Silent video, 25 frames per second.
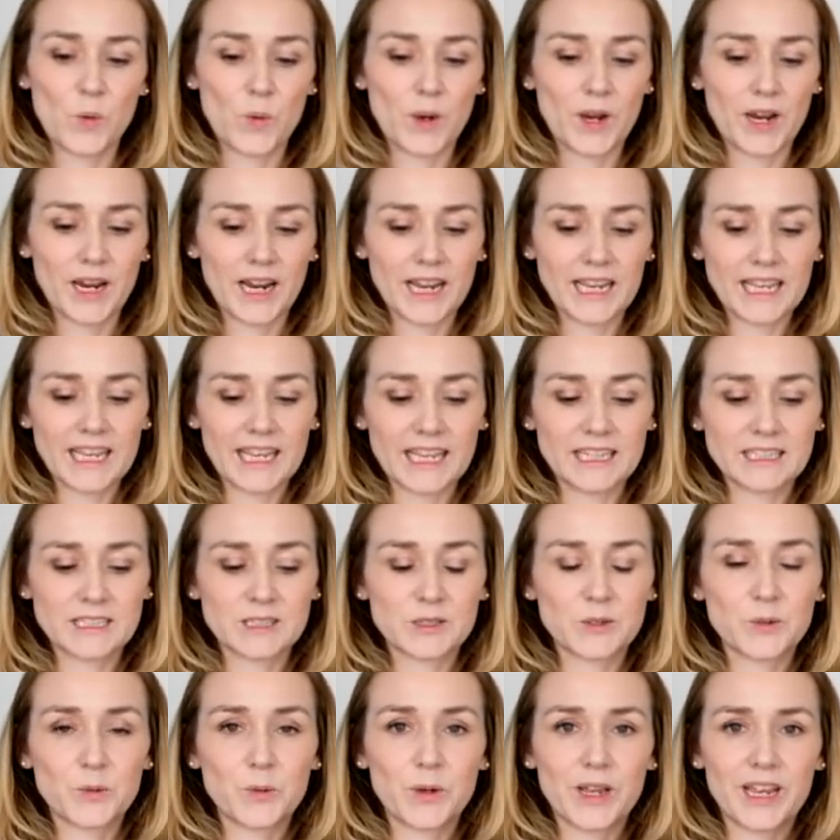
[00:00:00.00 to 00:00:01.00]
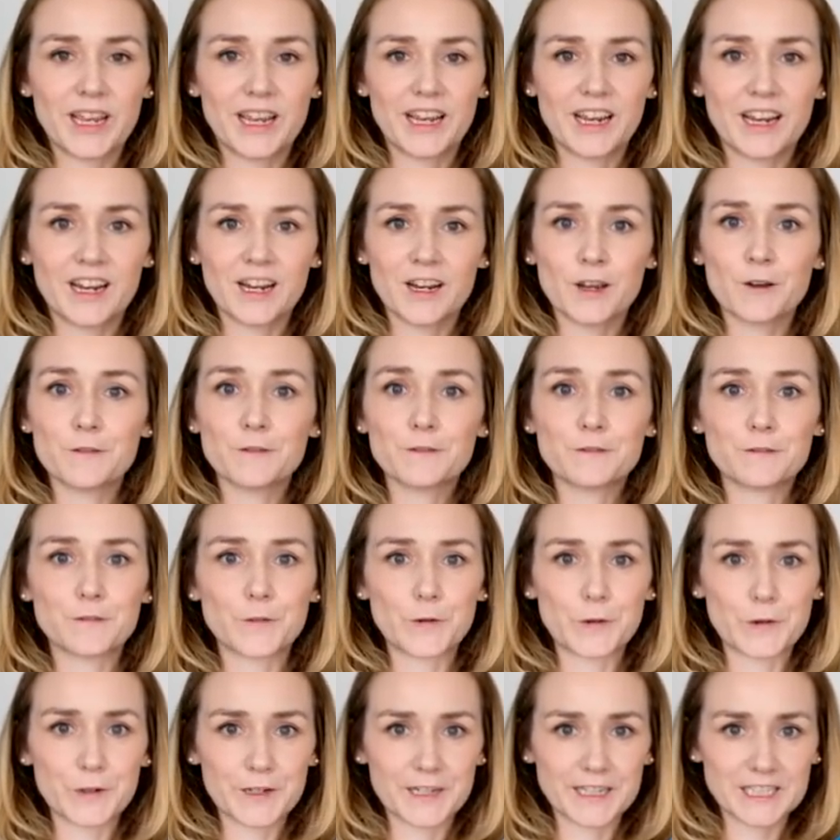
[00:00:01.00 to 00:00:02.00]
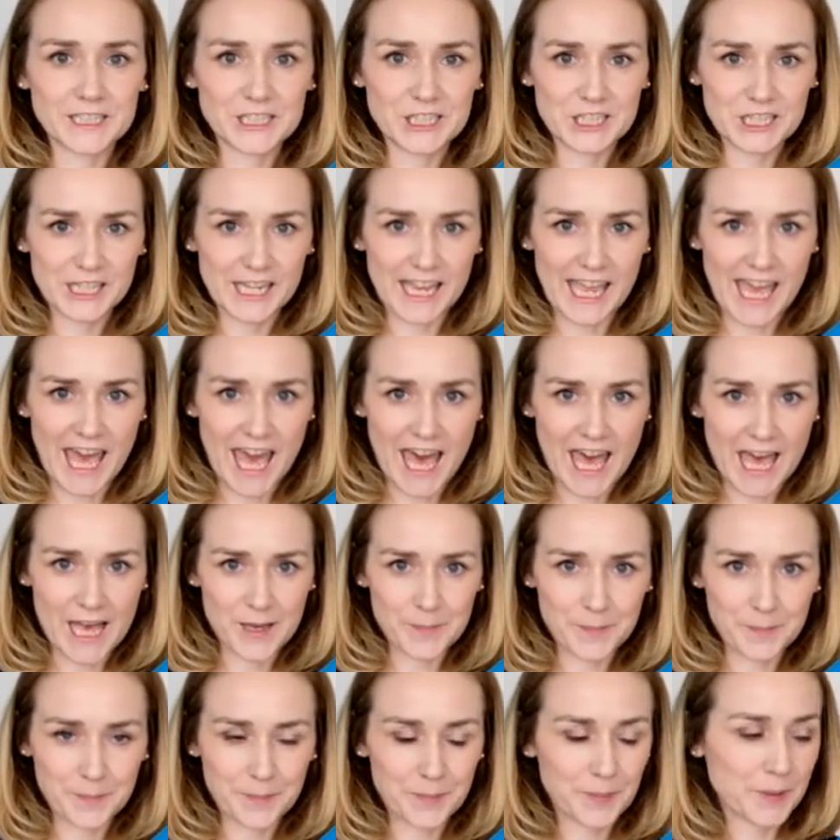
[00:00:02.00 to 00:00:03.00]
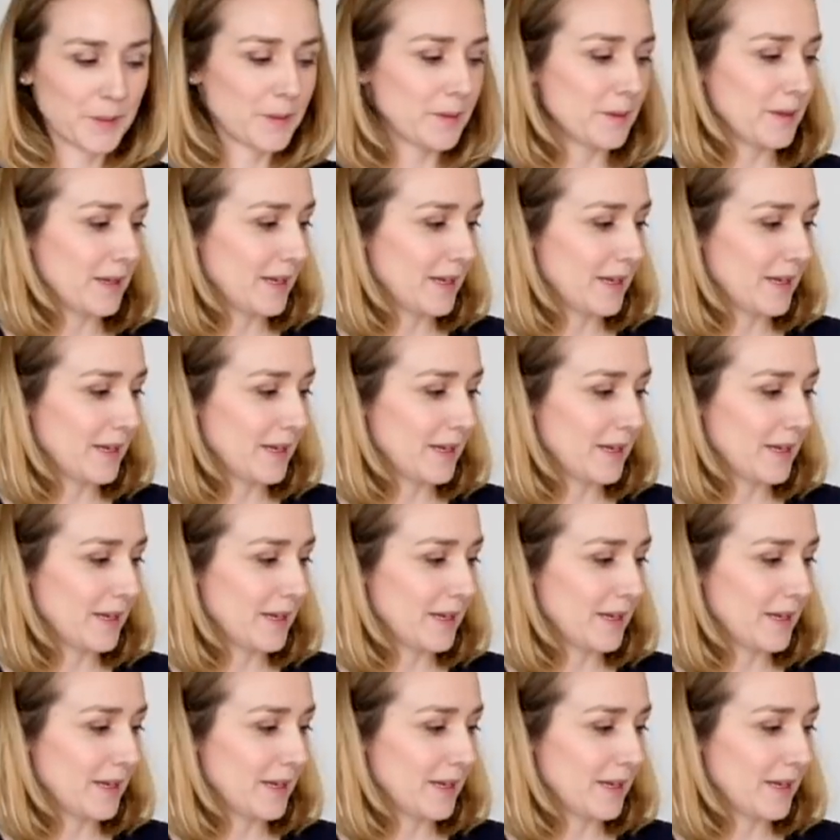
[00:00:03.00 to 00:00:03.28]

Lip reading: where I get to wear a forage cap.